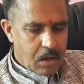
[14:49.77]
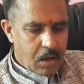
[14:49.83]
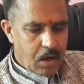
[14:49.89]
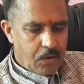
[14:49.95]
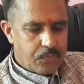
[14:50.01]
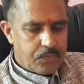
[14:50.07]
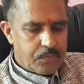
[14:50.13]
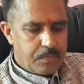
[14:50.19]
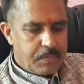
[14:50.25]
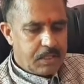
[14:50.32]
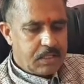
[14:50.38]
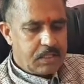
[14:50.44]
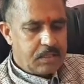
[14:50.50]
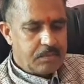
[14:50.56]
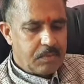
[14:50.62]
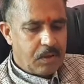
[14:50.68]
of
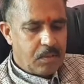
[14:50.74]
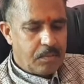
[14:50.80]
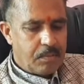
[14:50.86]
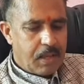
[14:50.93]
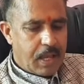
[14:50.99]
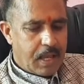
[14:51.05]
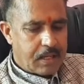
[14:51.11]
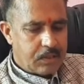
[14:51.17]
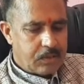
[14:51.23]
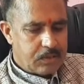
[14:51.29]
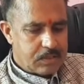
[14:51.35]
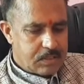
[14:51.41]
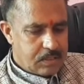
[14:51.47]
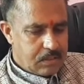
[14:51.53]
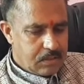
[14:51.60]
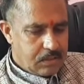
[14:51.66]
minimum
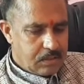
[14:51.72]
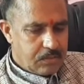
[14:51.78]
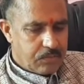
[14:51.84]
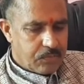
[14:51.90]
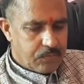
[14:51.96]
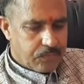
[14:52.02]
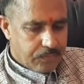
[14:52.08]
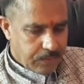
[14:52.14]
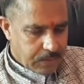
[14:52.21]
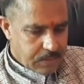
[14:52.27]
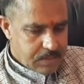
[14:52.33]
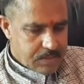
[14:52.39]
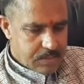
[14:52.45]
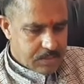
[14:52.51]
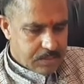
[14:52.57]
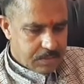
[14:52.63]
energy
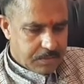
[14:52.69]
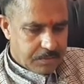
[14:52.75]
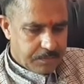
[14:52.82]
first,